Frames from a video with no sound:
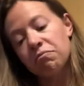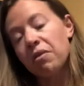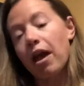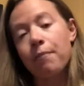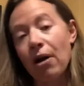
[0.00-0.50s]

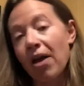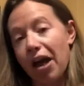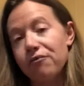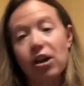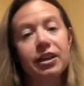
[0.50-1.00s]
about
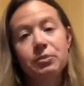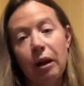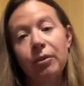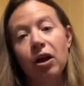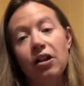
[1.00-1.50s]
halfway is
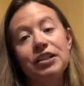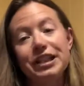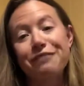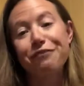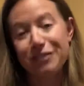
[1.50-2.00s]
probably all I'll
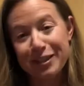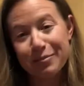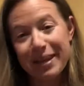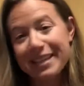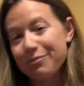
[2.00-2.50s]
need for this
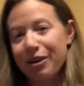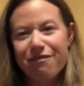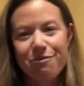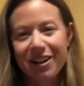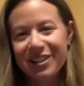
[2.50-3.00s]
piece, but if
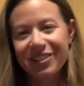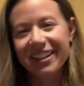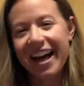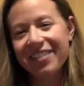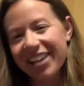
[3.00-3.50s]
you want to do a
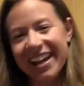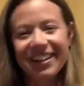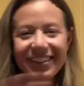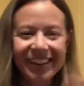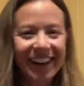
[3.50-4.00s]
lot of it,
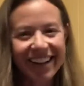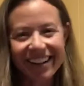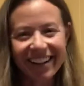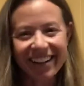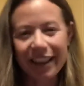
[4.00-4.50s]
you can cut it
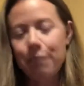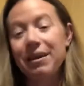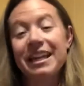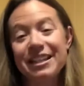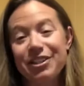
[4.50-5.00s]
all up
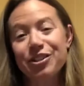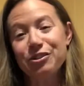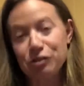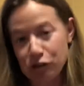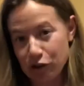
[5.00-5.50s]
into
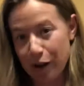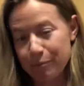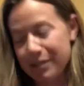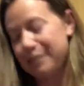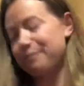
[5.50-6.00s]

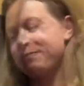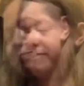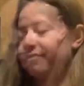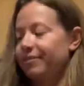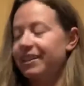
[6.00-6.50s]
strips.
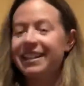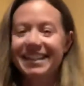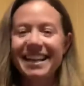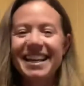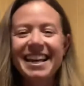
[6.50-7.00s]

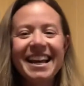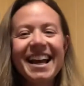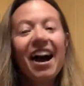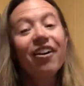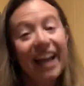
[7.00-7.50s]

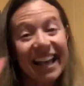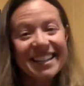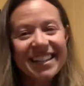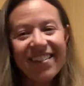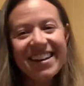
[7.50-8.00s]
Okay,
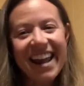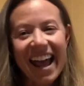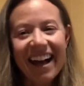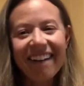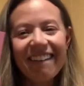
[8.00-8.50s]
so
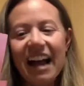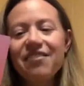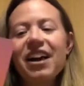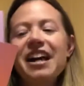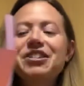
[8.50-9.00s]
now I've
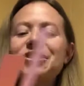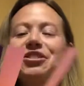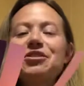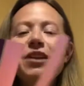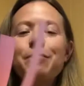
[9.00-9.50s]
got
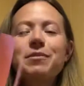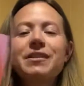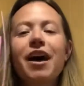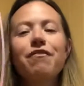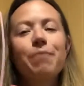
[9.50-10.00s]
strips
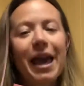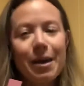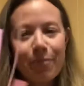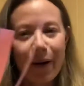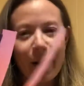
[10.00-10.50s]
of
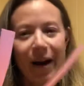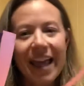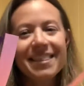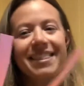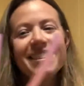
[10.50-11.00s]
paper,
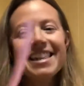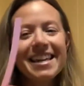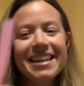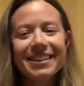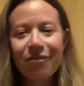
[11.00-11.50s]
and
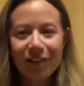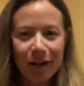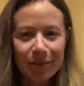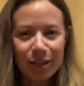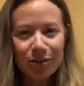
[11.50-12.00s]
these are what I'll
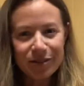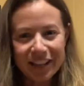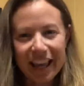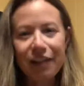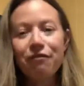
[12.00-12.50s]
be
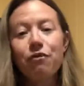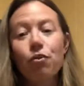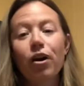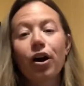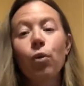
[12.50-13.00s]
using
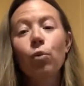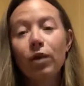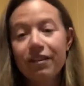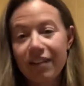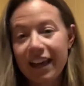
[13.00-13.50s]
for
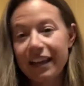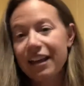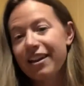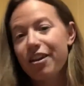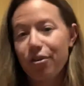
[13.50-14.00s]
weaving
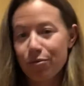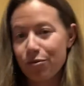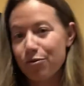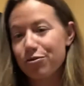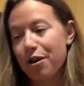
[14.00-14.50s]

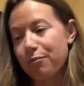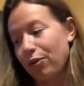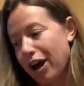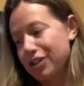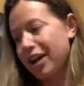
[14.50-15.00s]
through the
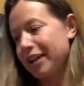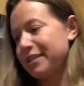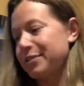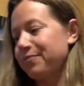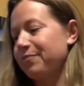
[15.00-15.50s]
project.